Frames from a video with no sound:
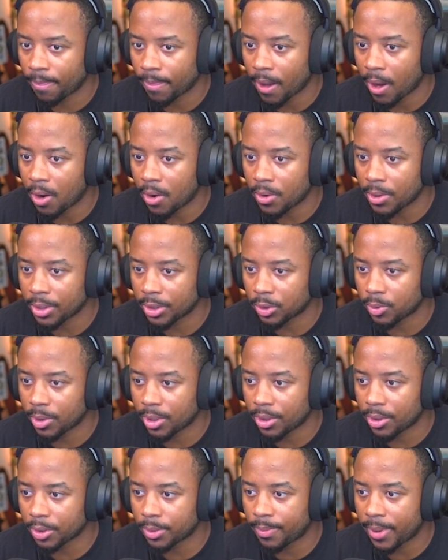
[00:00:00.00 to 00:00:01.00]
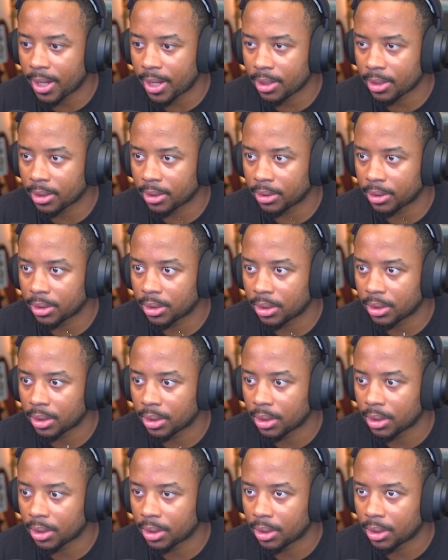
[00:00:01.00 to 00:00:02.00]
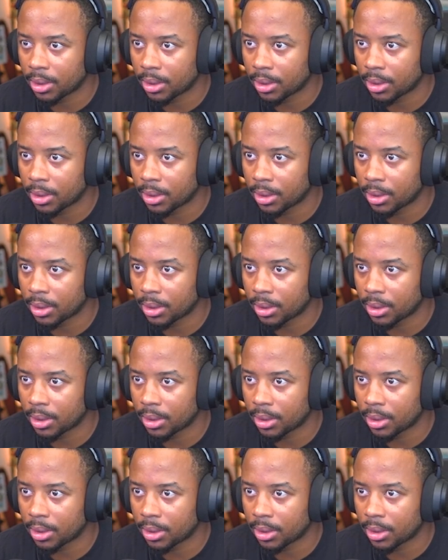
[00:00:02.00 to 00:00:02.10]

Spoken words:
Oh, there's one of those bugs. All